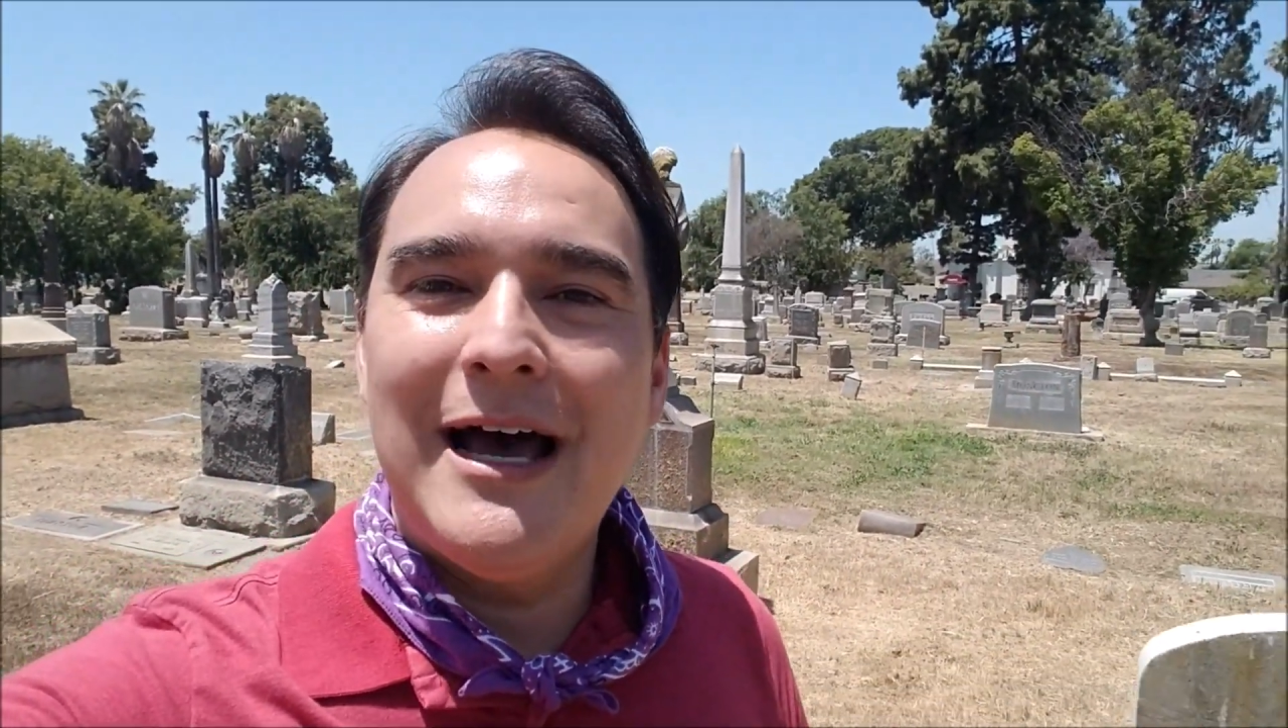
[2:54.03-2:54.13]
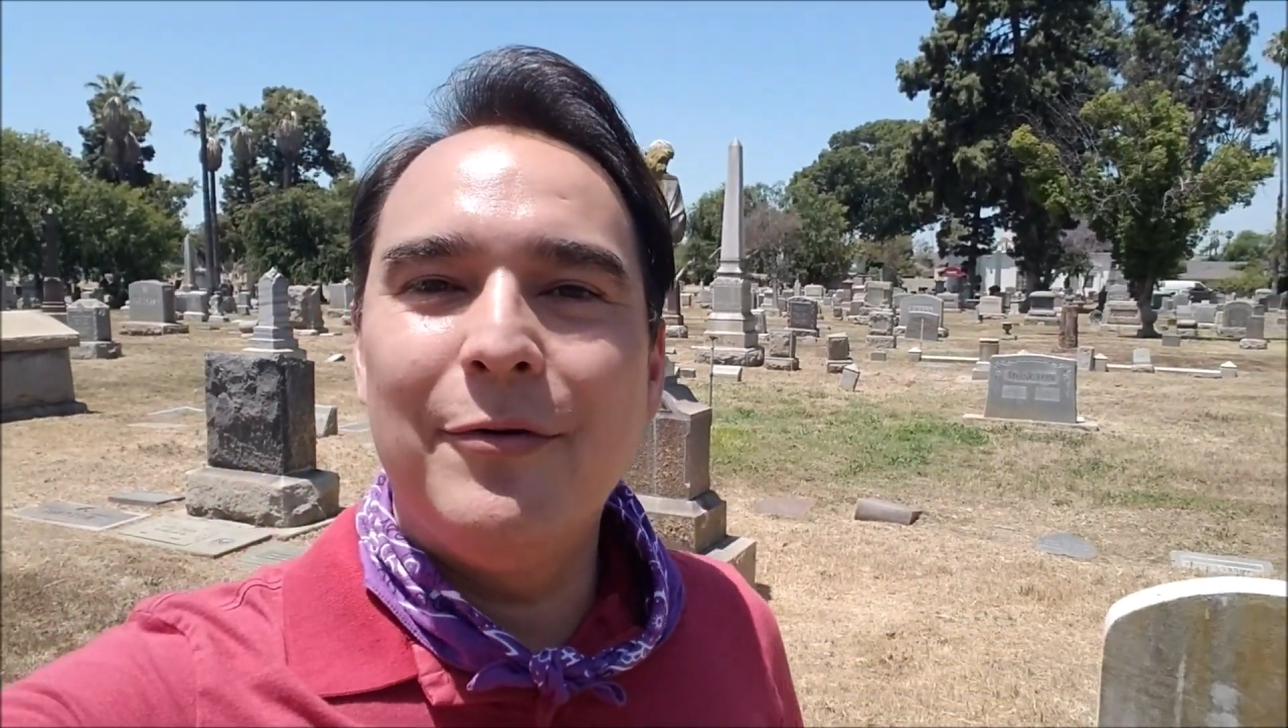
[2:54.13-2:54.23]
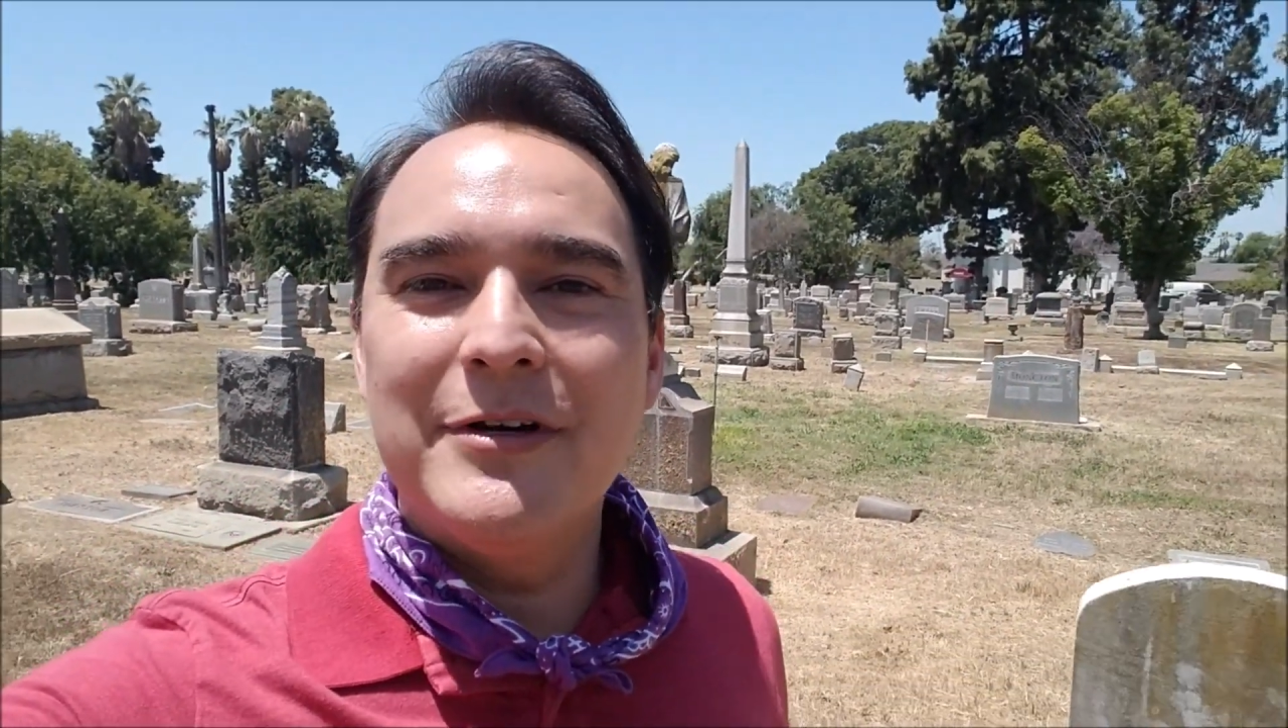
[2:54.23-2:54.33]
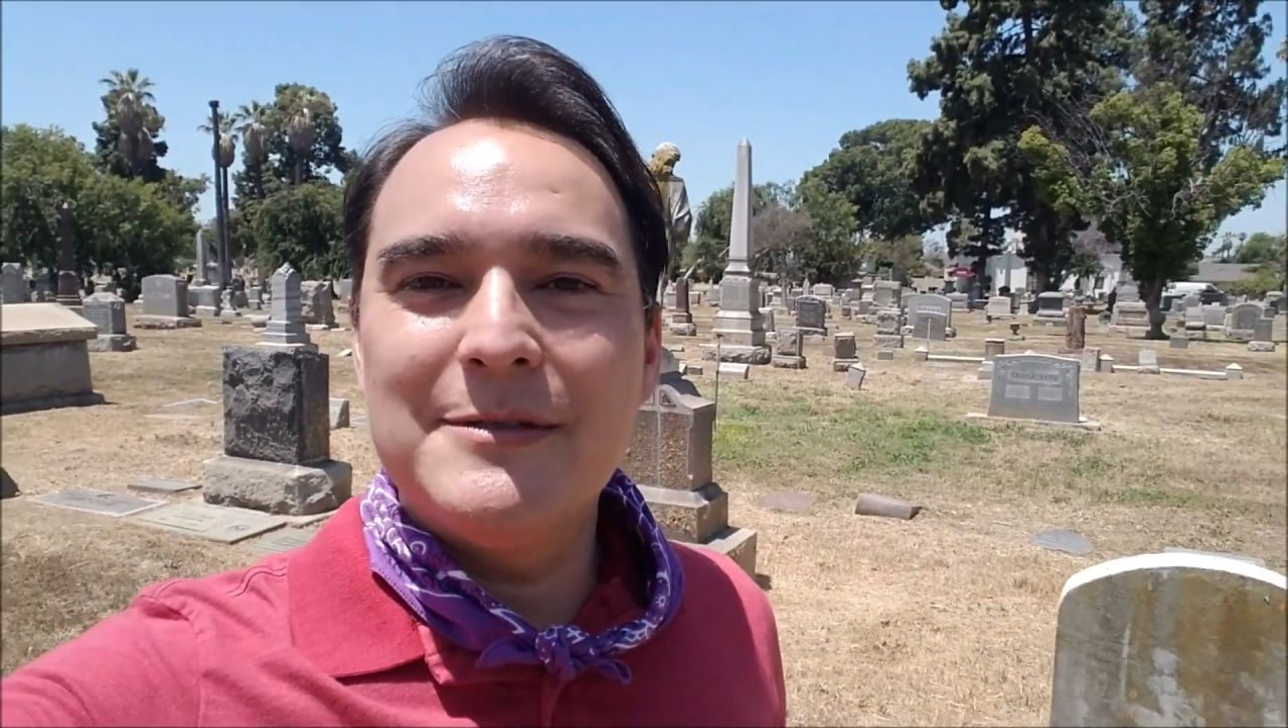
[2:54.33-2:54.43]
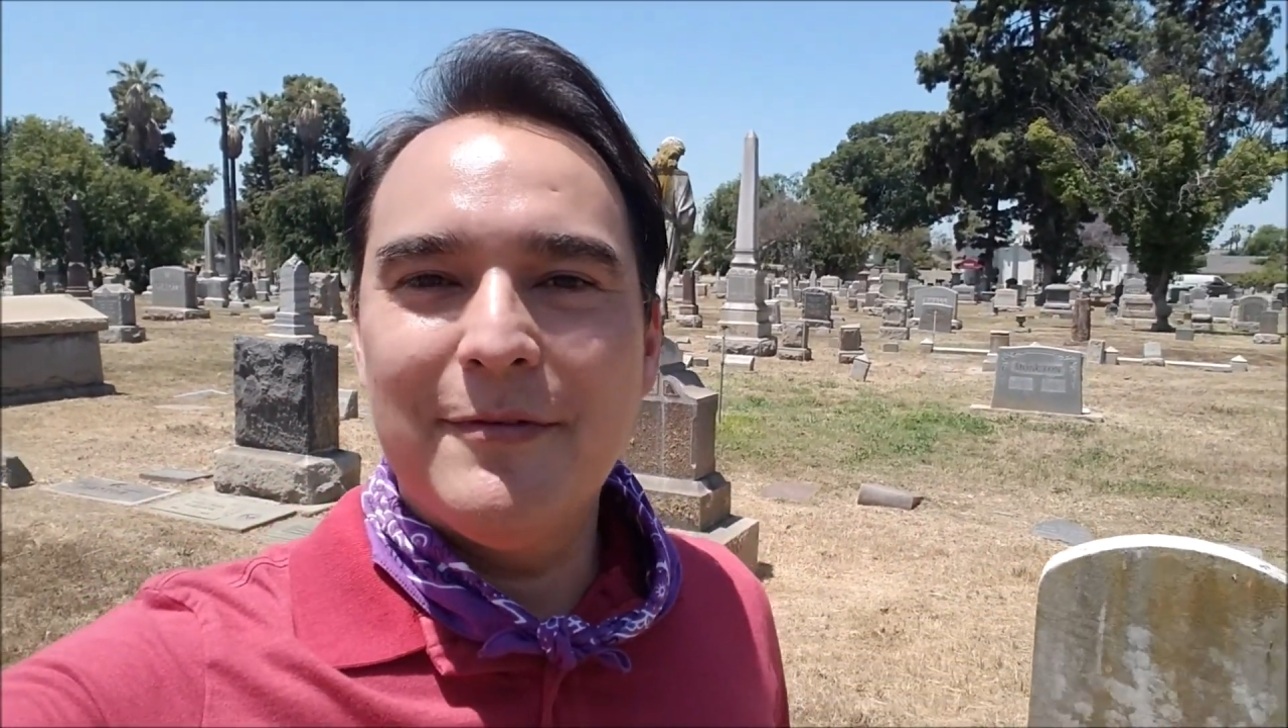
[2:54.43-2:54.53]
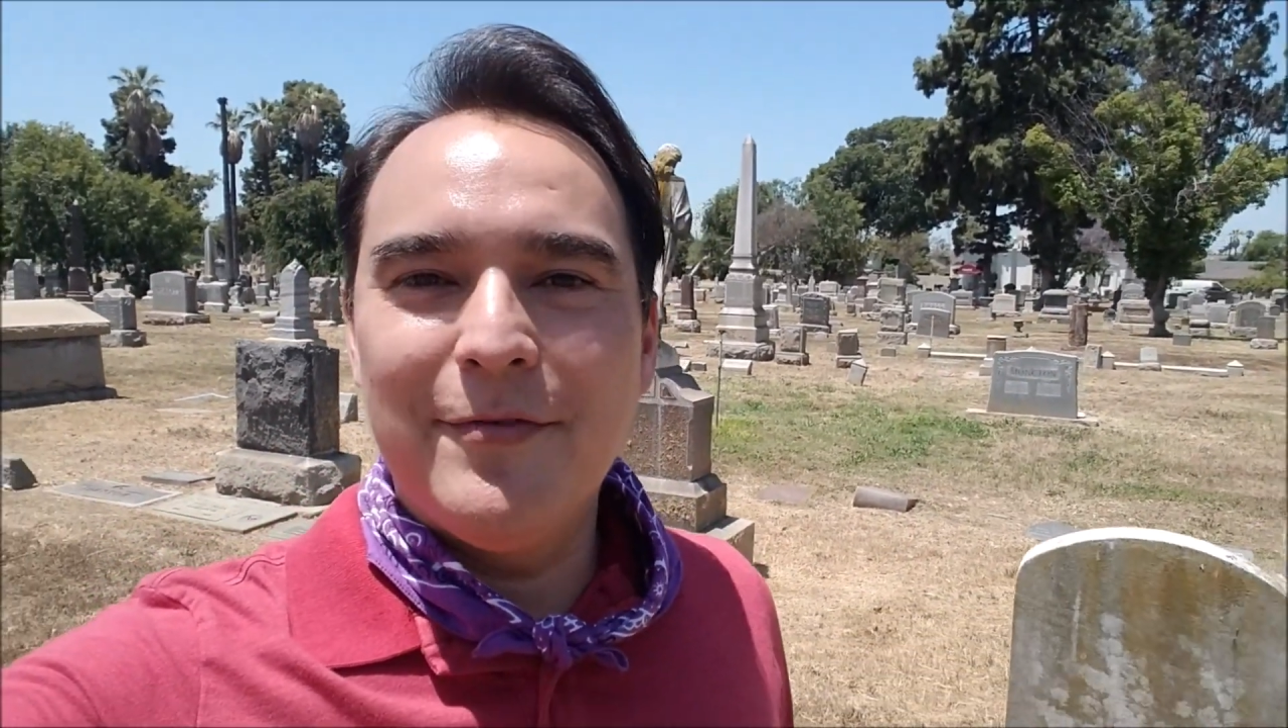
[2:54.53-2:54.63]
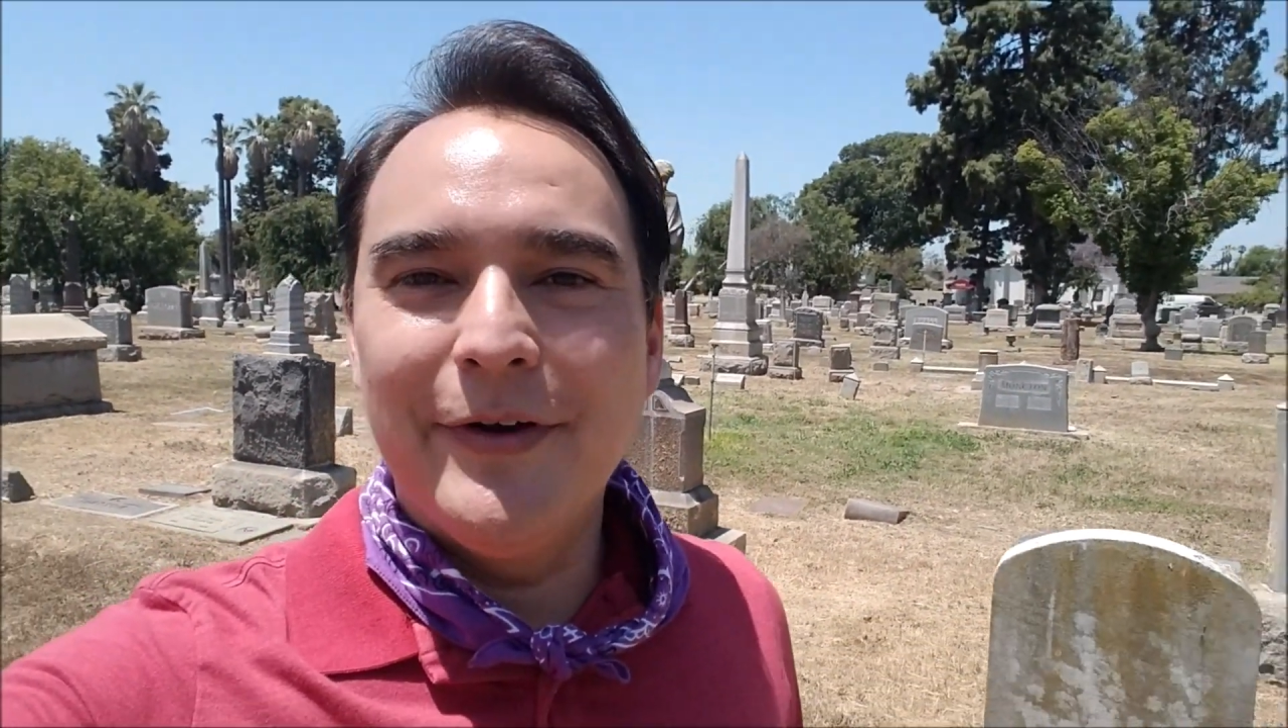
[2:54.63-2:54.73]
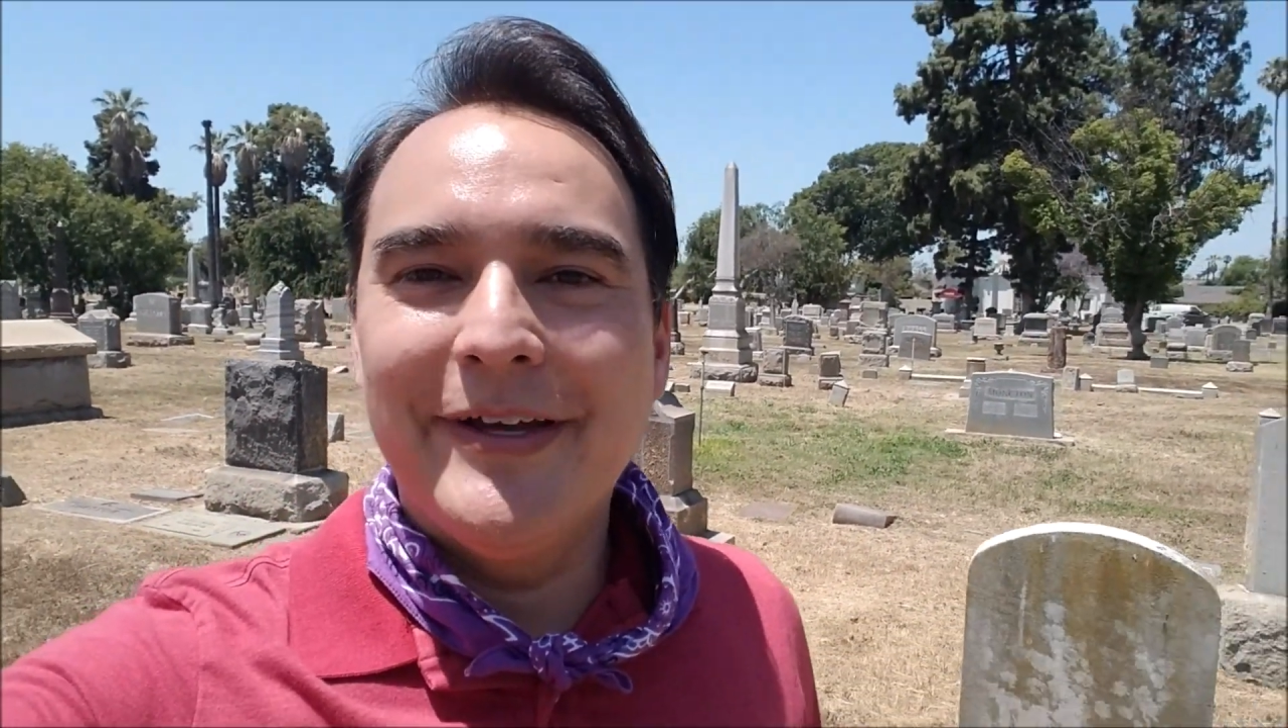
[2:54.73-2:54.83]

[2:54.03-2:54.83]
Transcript: hours before